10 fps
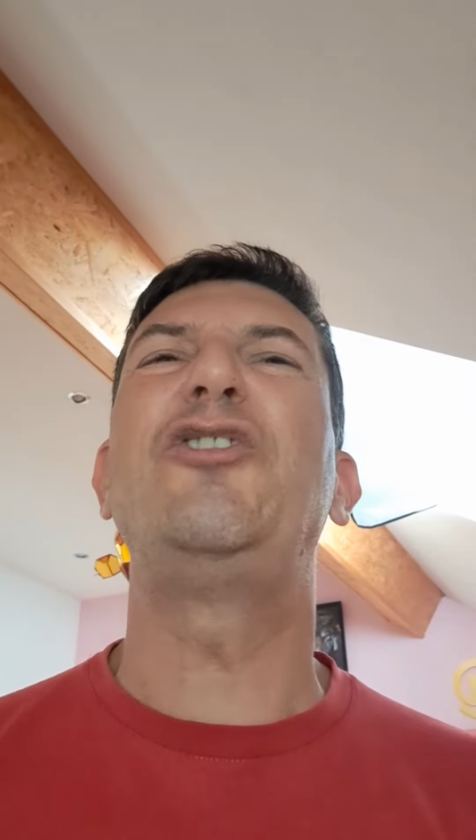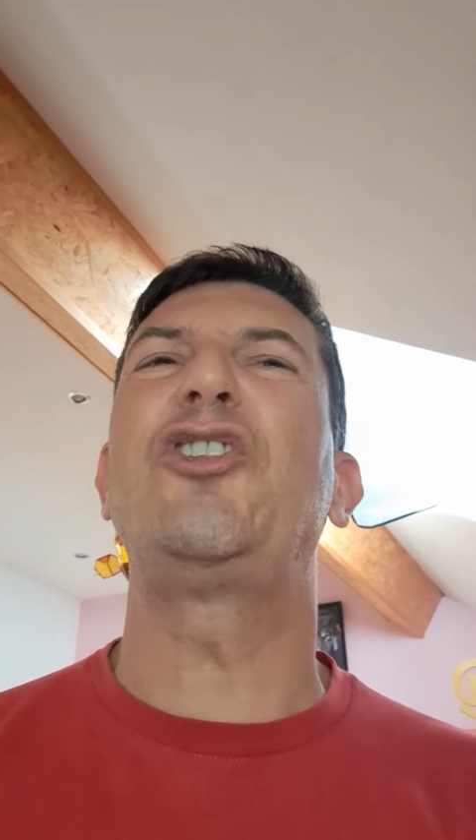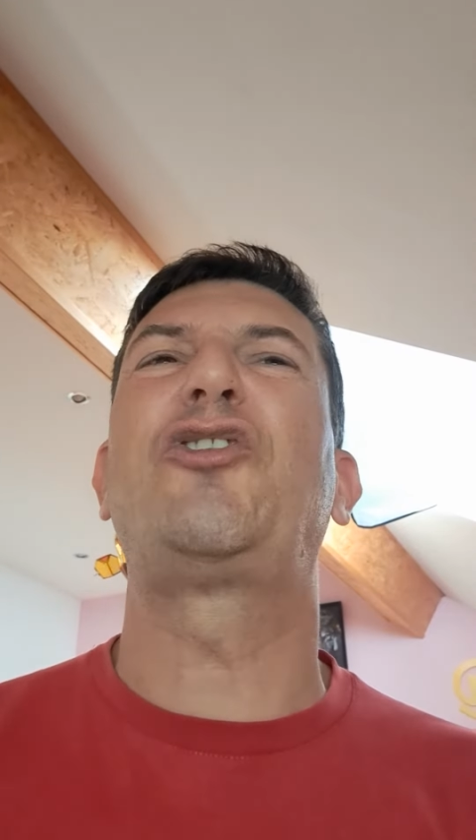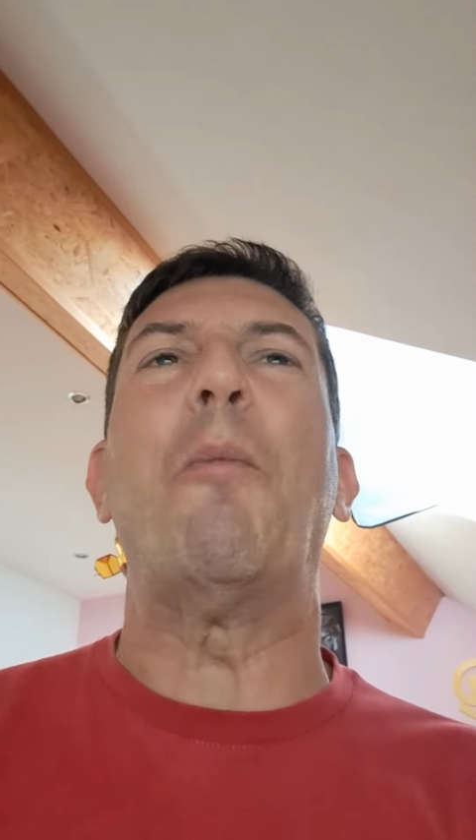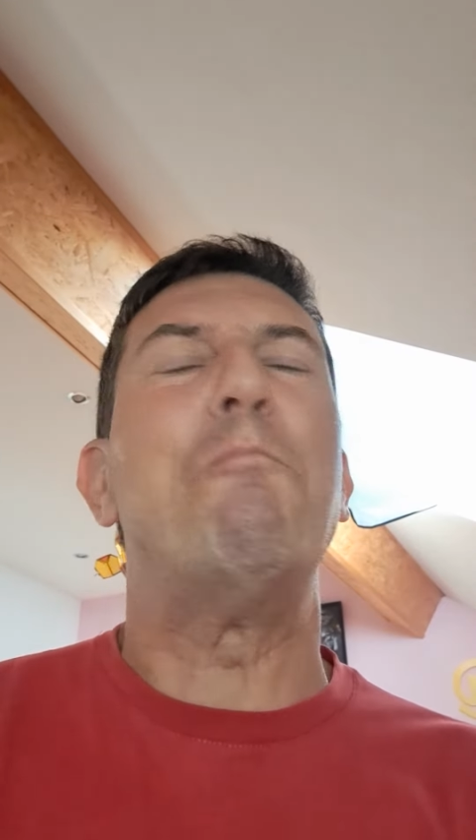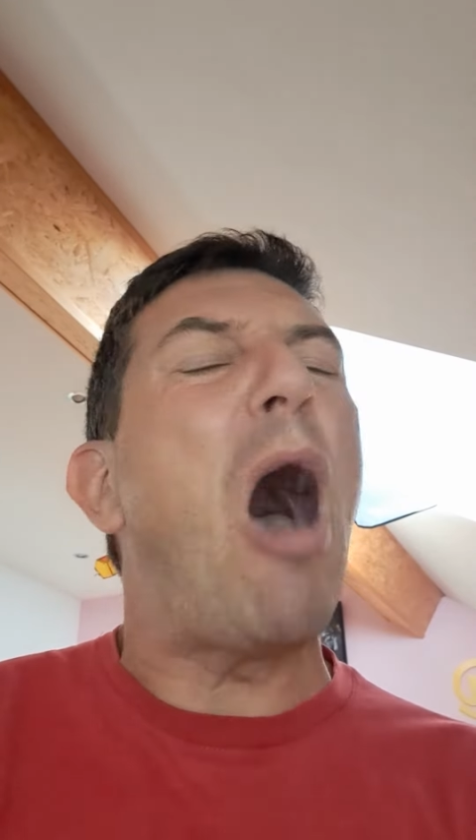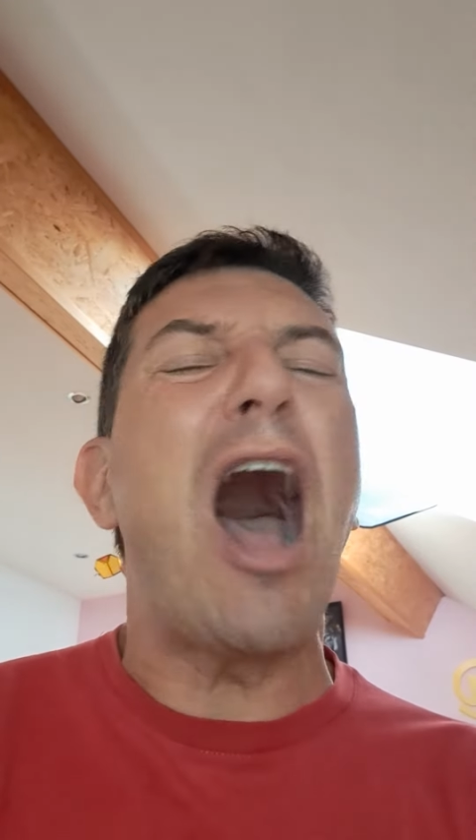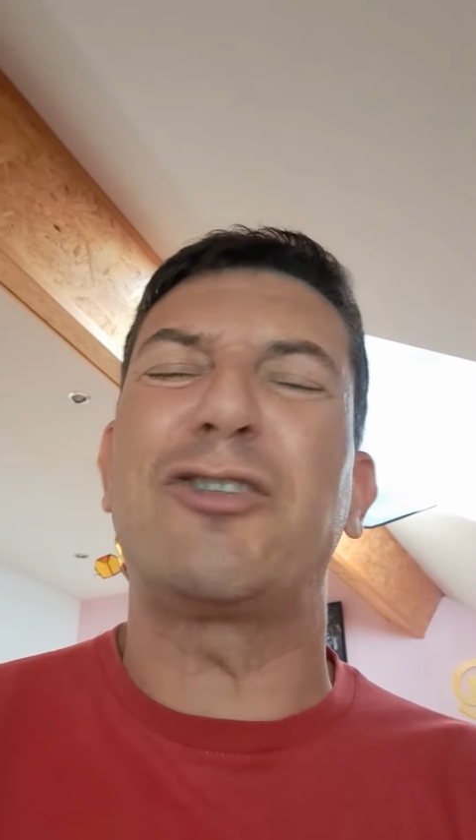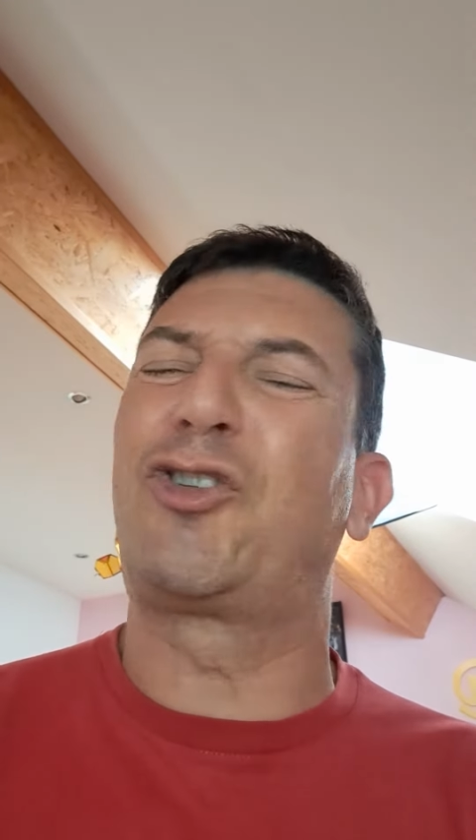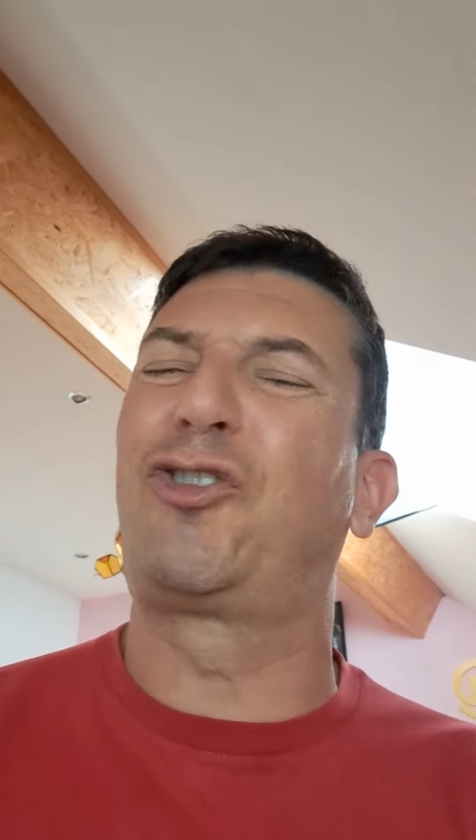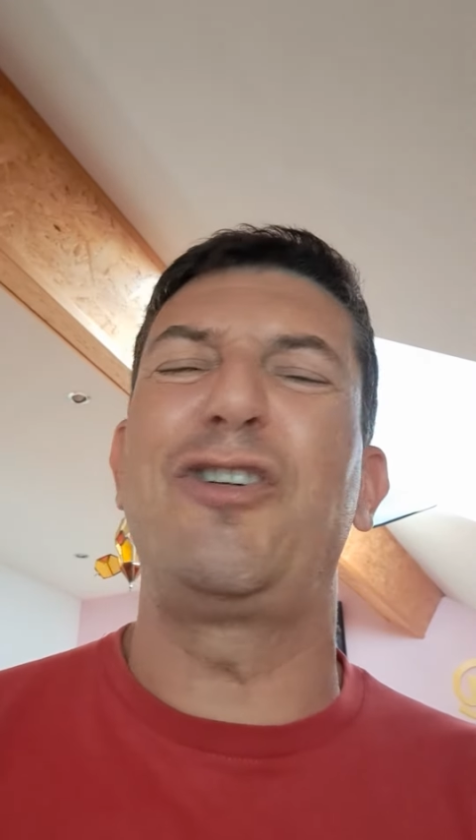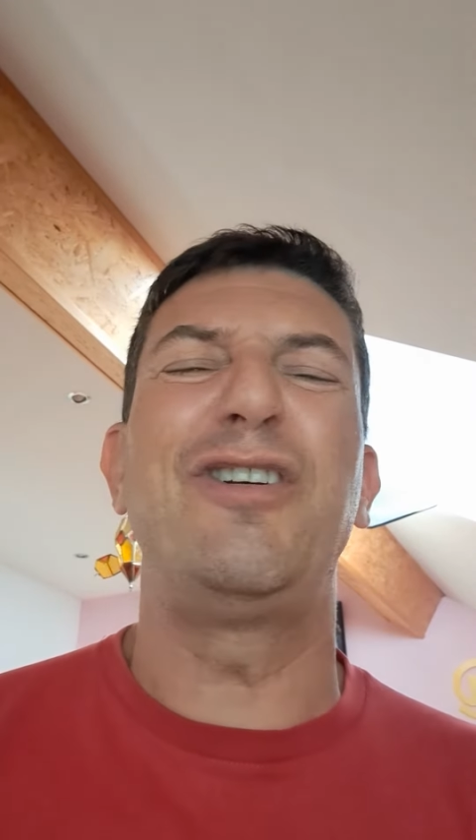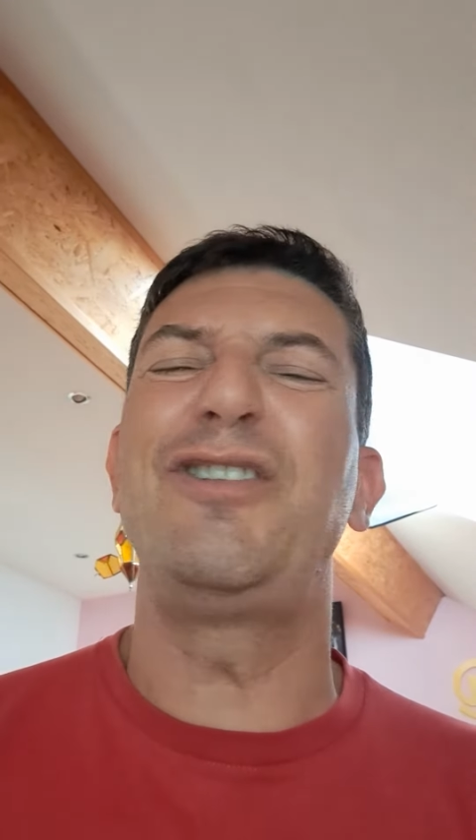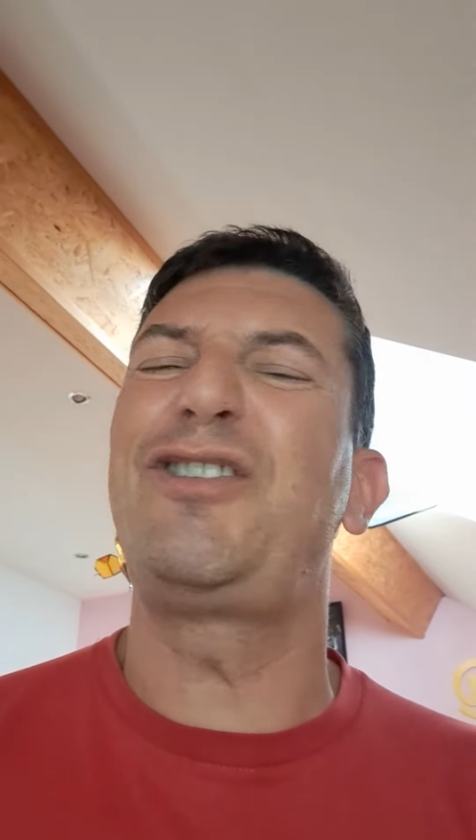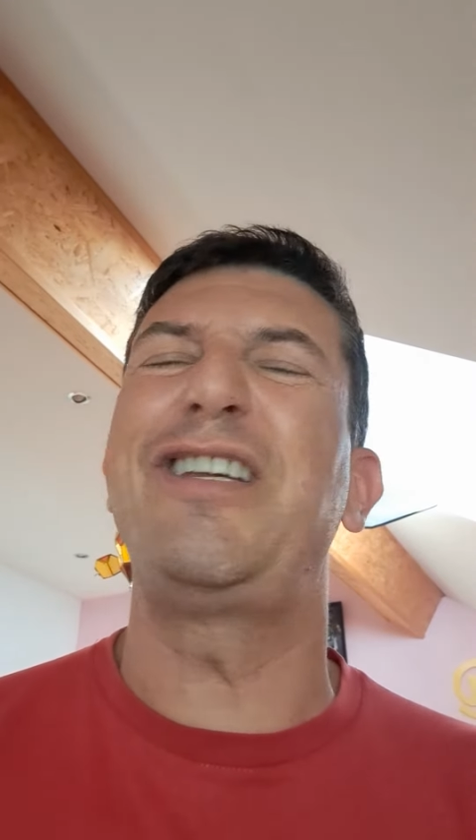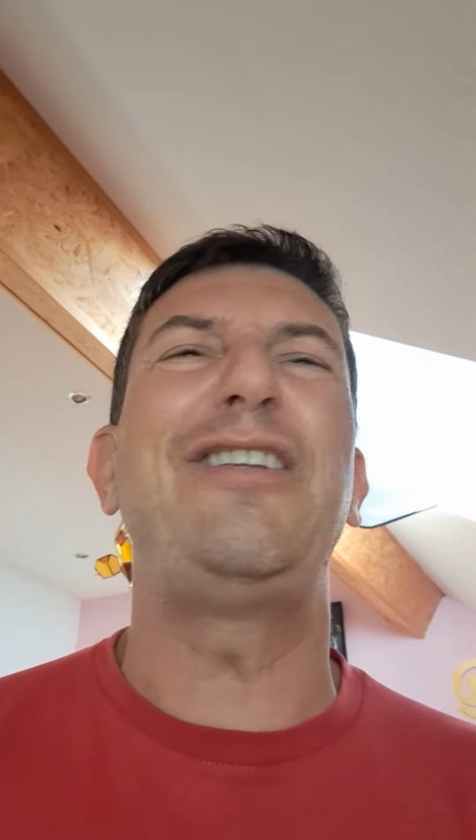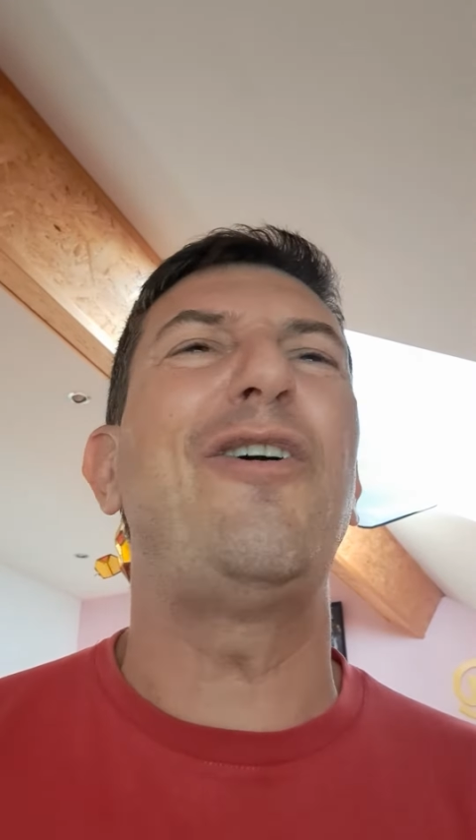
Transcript: just the monsters in